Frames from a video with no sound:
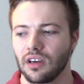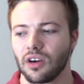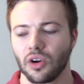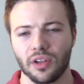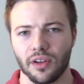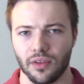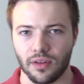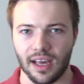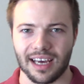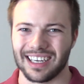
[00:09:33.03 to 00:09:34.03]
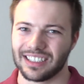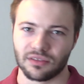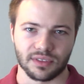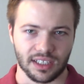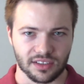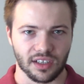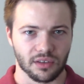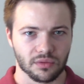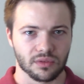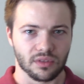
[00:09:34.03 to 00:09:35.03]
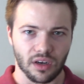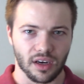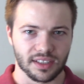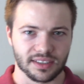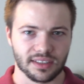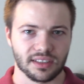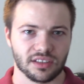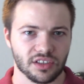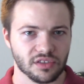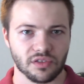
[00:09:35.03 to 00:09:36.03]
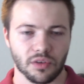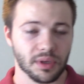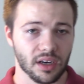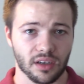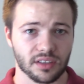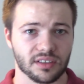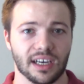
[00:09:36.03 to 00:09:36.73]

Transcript: Earlier than that, I don't think so. Honestly, just to be honest.